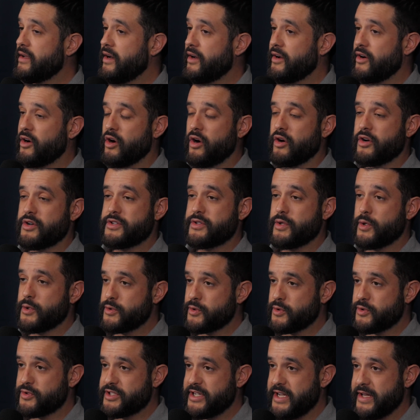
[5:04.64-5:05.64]
on our
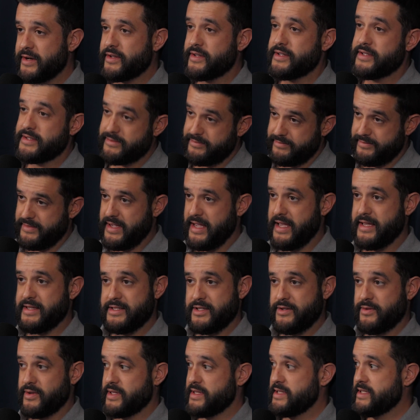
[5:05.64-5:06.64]
social channels, as
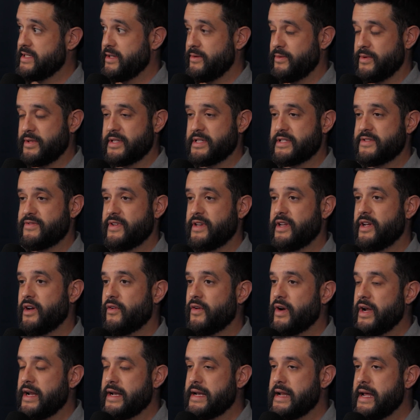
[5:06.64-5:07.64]
you can see with this video
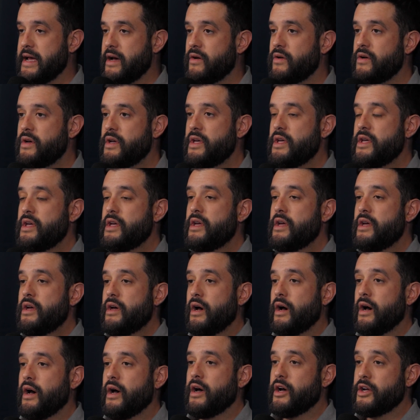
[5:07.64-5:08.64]
right now,
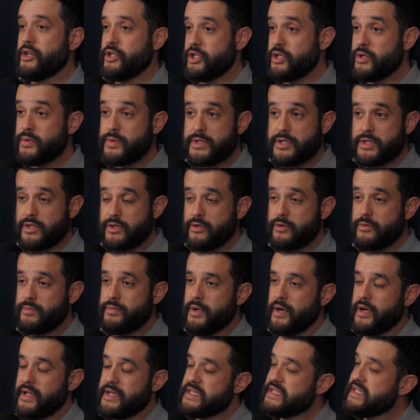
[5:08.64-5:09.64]
on YouTube, on